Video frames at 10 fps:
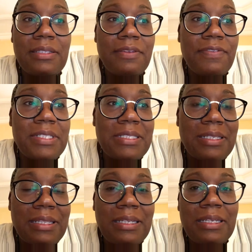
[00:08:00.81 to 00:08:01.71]
the
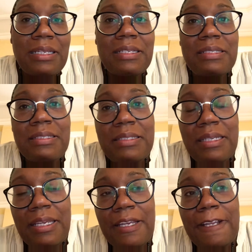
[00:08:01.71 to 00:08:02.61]
facility to
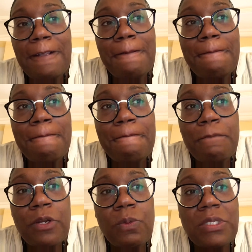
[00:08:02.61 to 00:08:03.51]
see
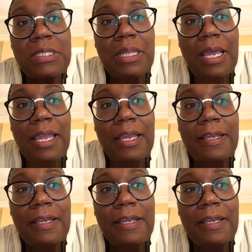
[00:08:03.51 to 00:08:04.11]
what it was like,